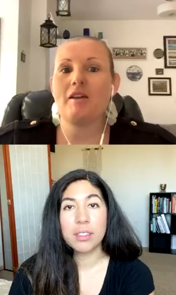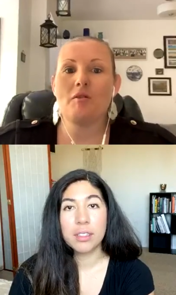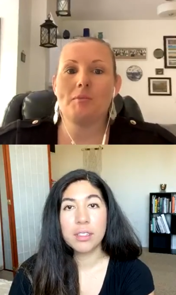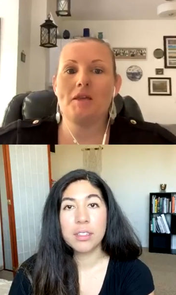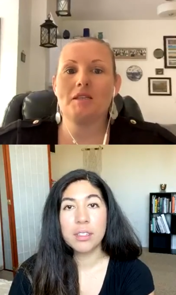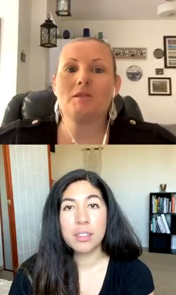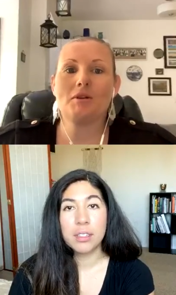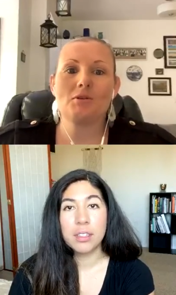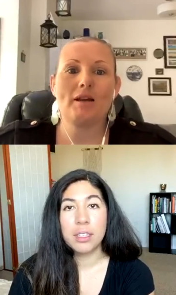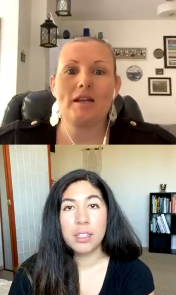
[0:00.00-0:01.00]
Speaker 1: from this
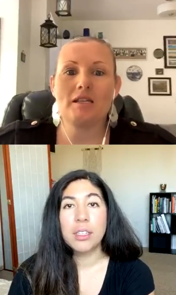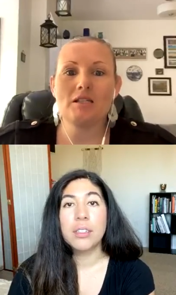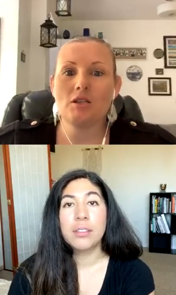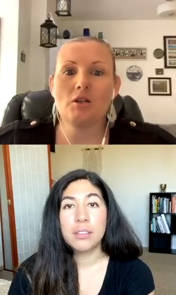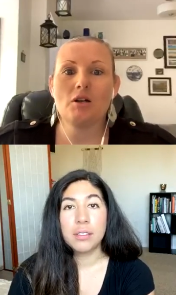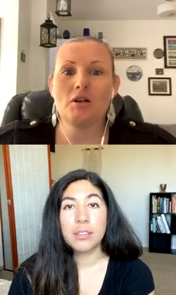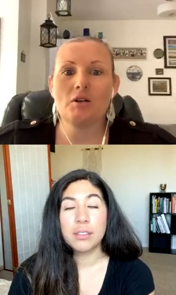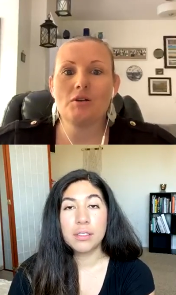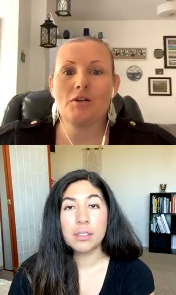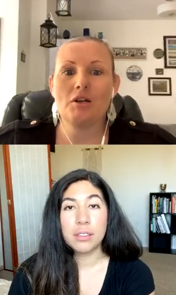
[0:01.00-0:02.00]
what do i need to learn
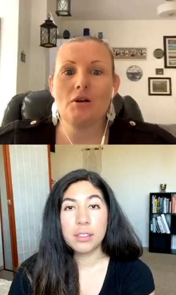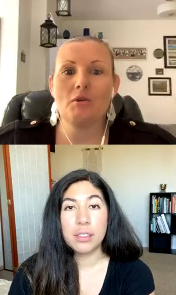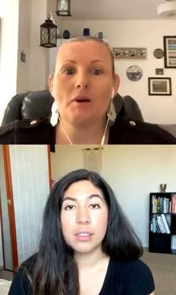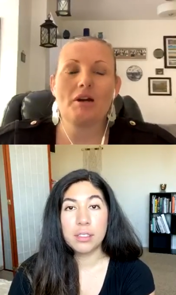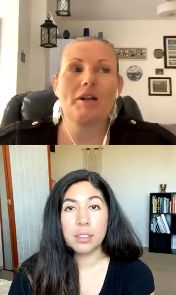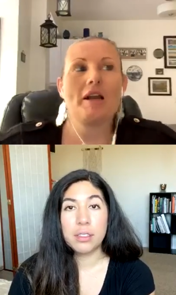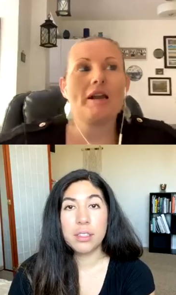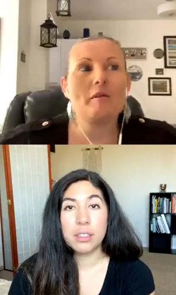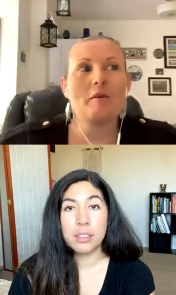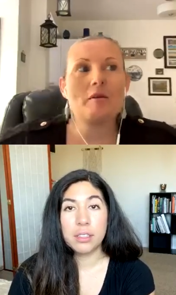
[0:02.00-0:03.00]
you know where can
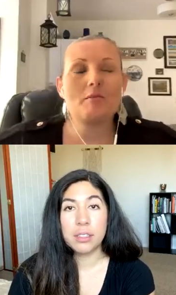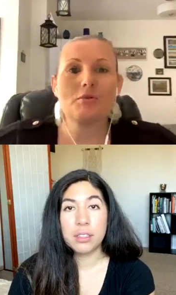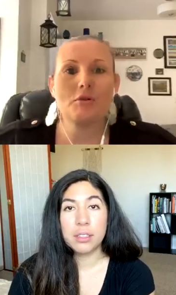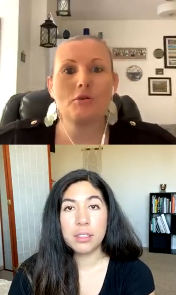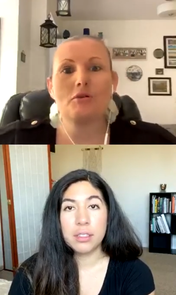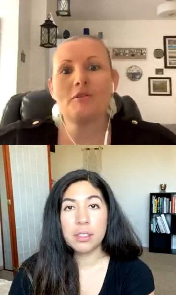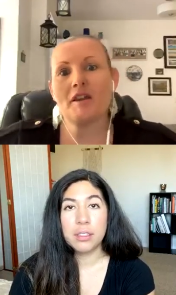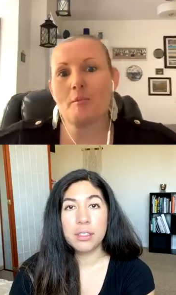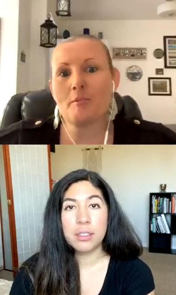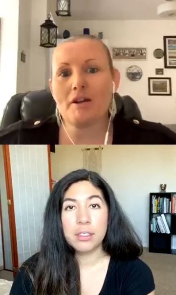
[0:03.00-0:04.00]
i improve and
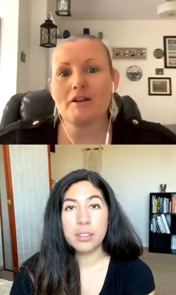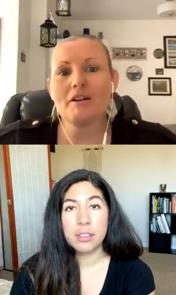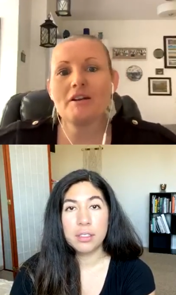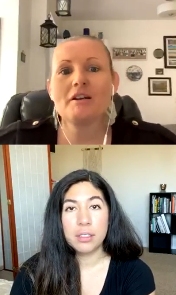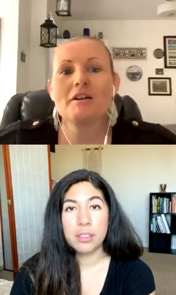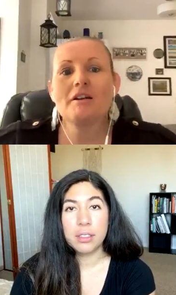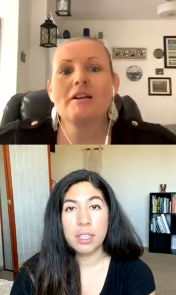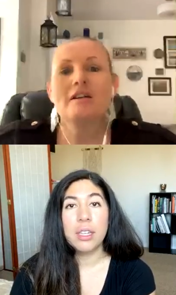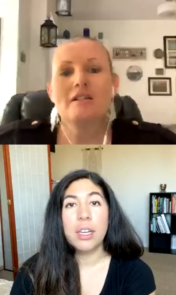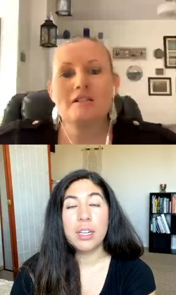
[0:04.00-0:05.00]
get better
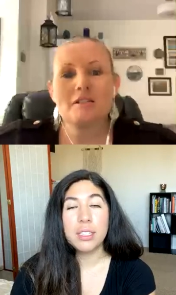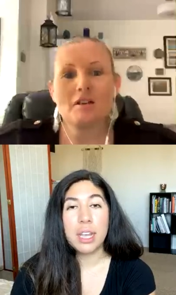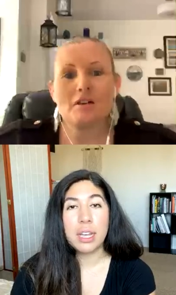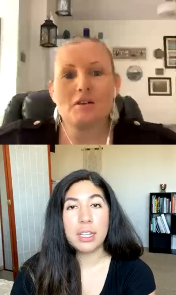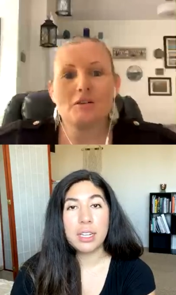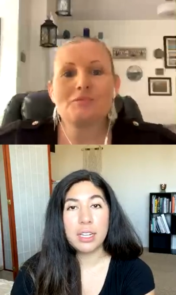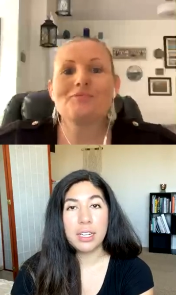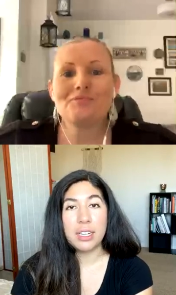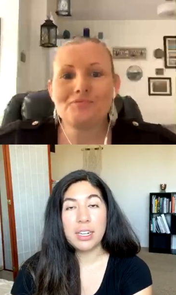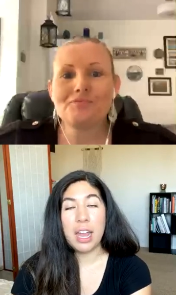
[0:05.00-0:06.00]
exactly. so
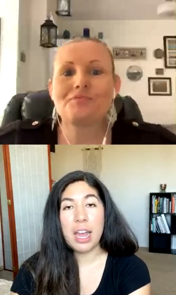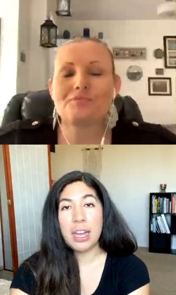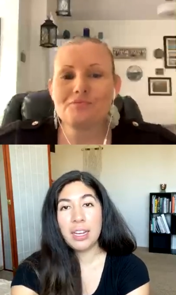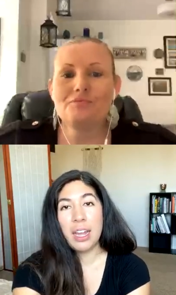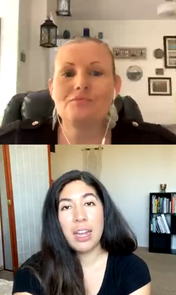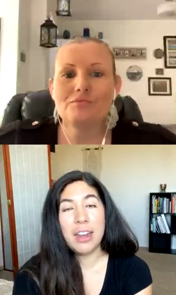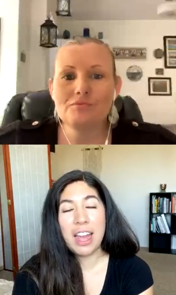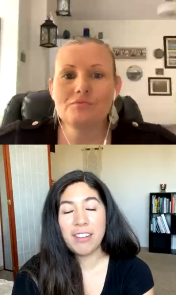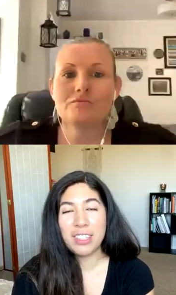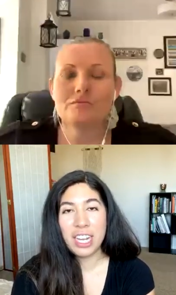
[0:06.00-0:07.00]
Speaker 2: yeah yeah
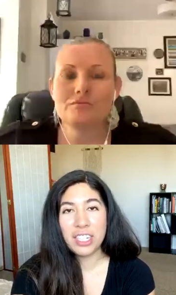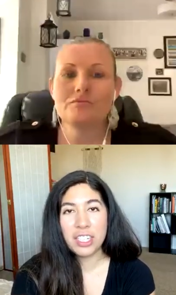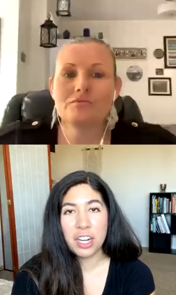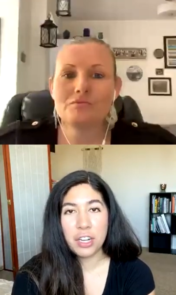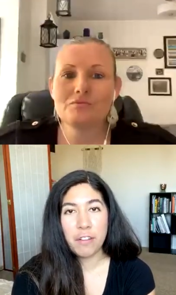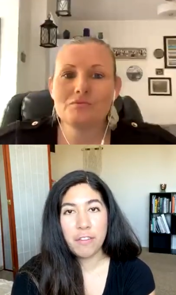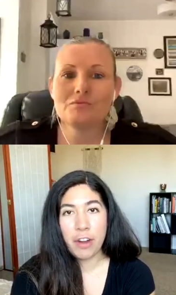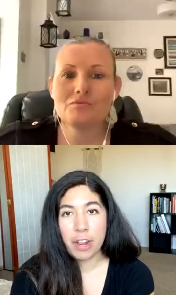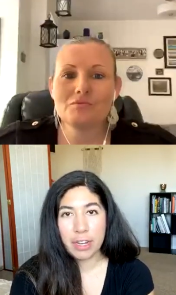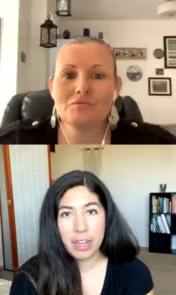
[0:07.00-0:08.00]
i was actually talking to a
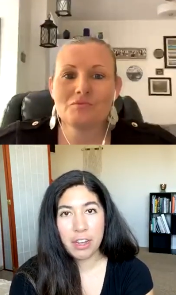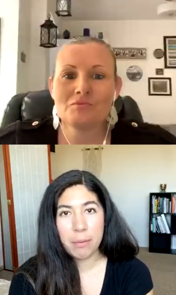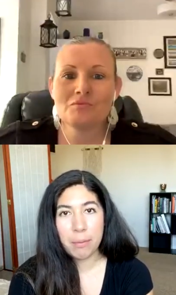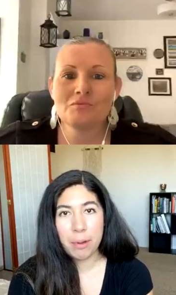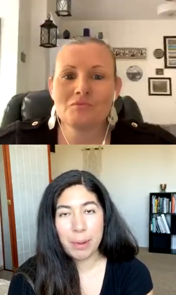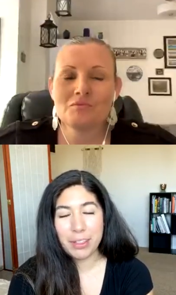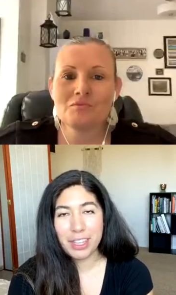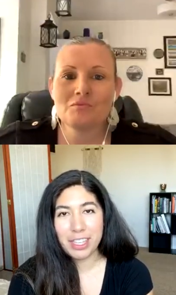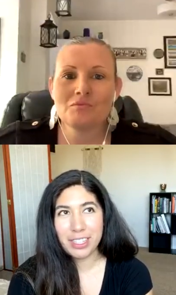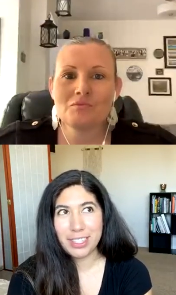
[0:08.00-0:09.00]
friend um, about
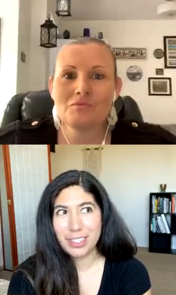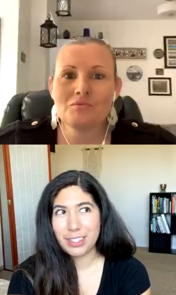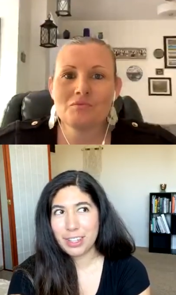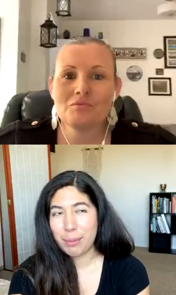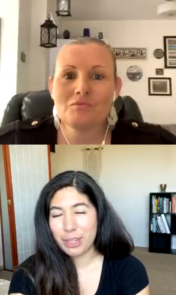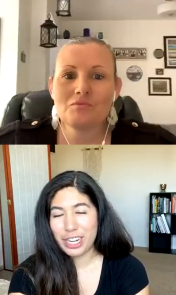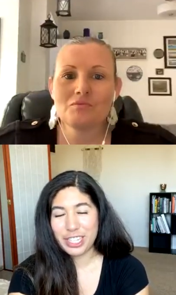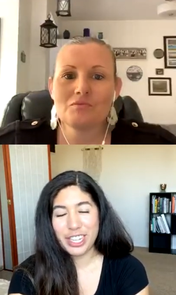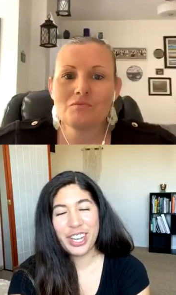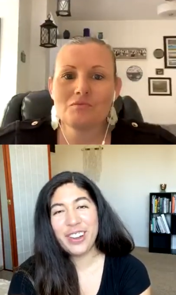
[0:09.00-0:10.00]
this couple days
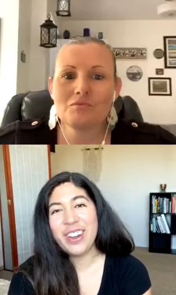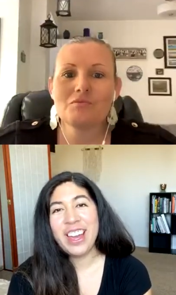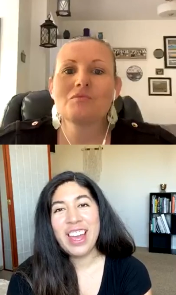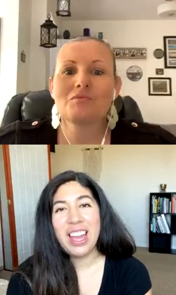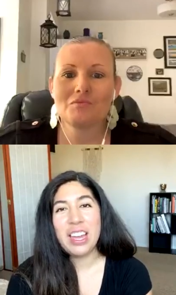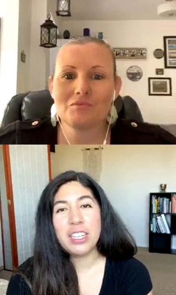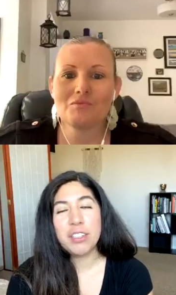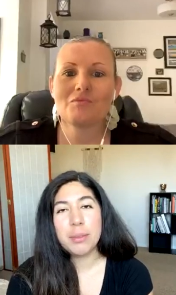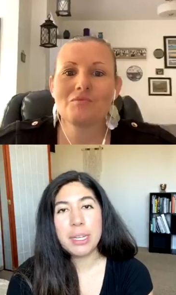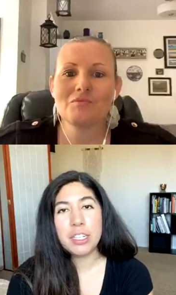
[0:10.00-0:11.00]
ago, and she
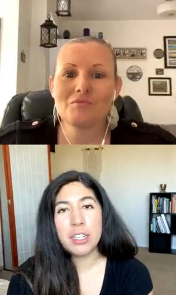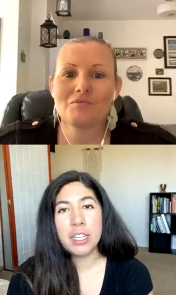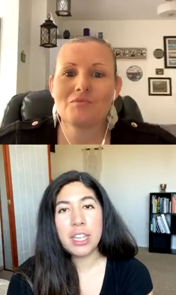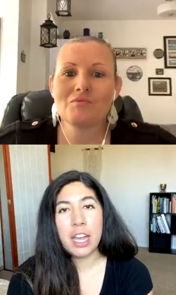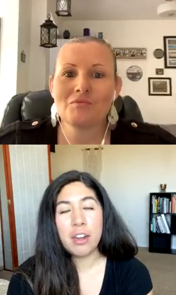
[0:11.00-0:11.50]
was mentioning that her